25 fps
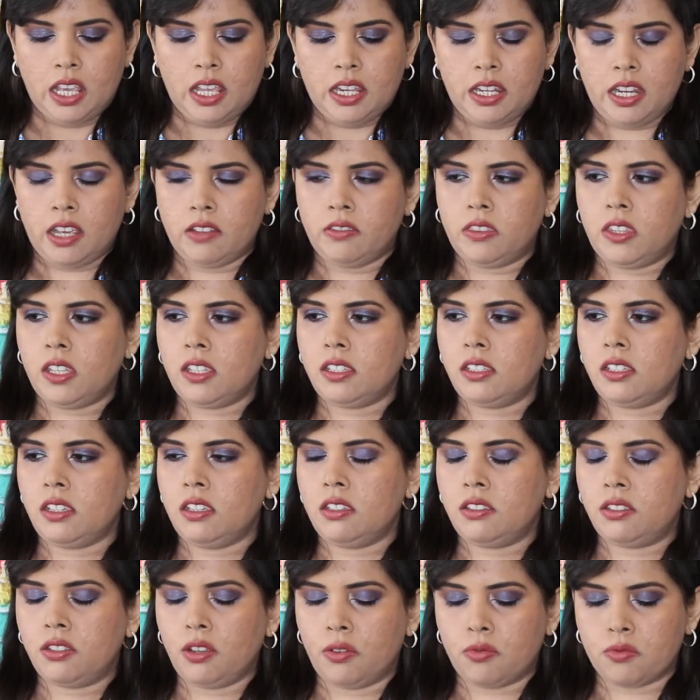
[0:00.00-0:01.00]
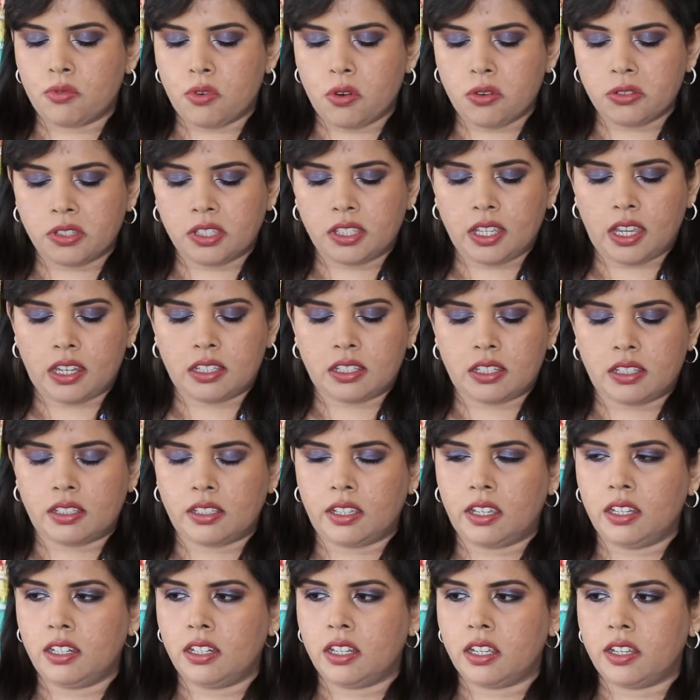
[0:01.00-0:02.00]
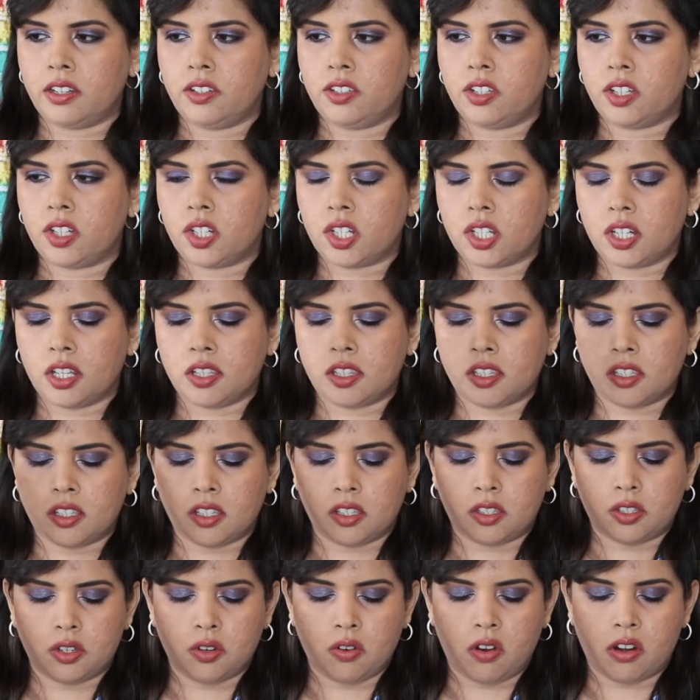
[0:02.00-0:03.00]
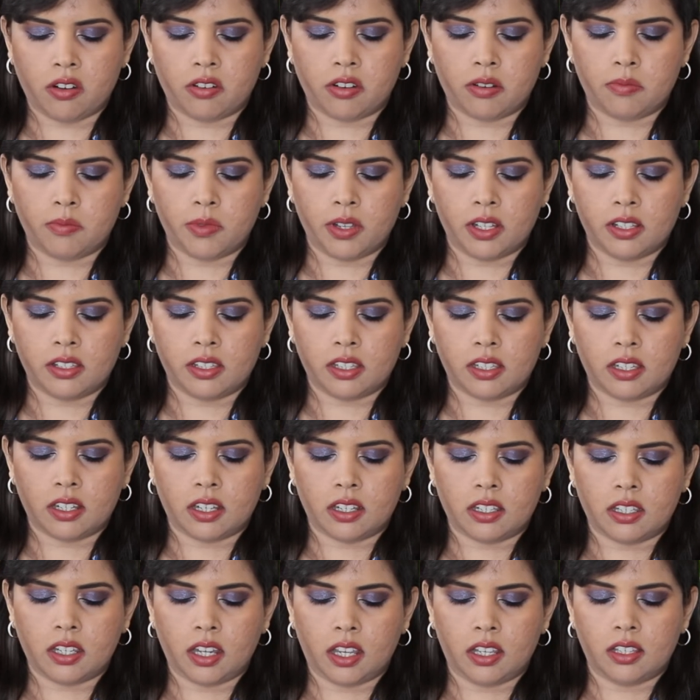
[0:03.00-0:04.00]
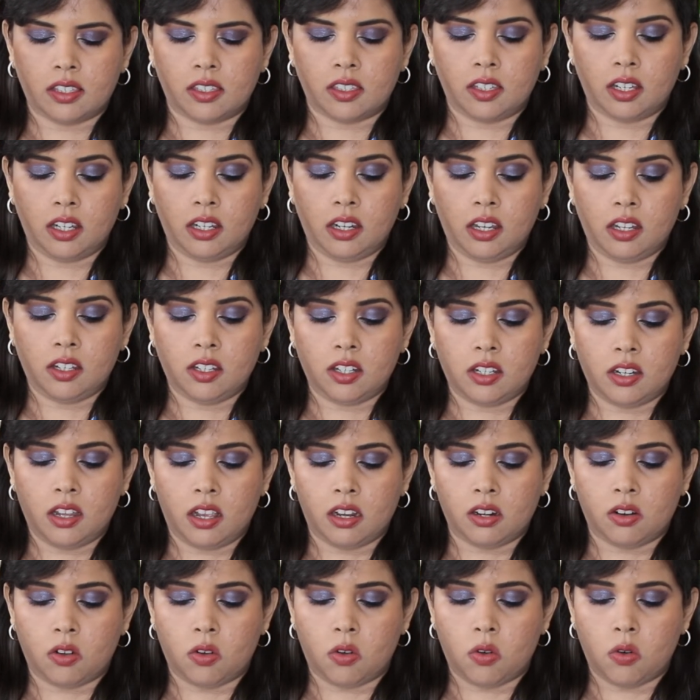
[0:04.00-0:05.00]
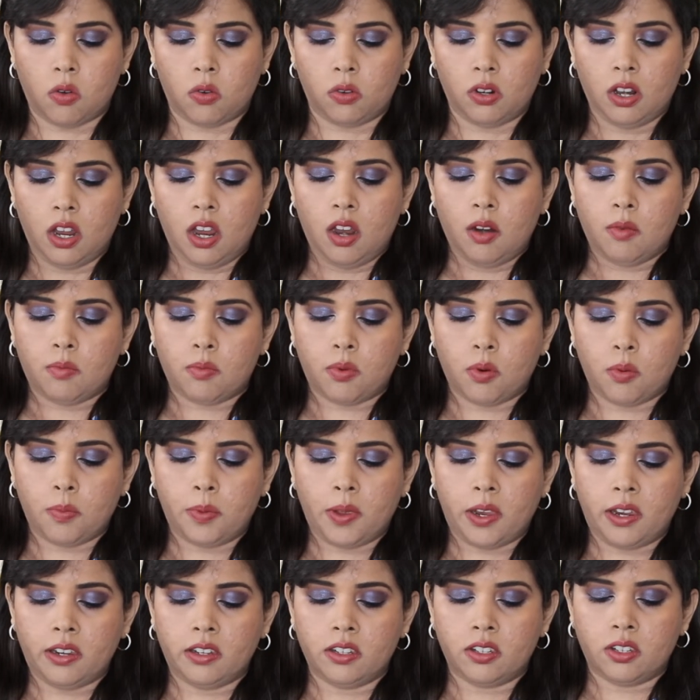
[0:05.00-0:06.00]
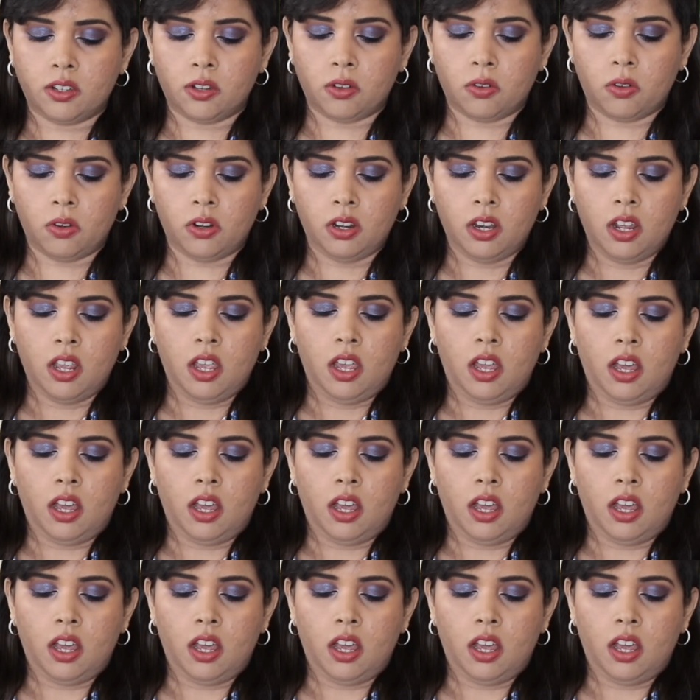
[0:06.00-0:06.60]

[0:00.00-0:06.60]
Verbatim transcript: Now, this is the Rosette Skin Conditioner. This is 200 mils. It contains denatured alcohol, propanediol,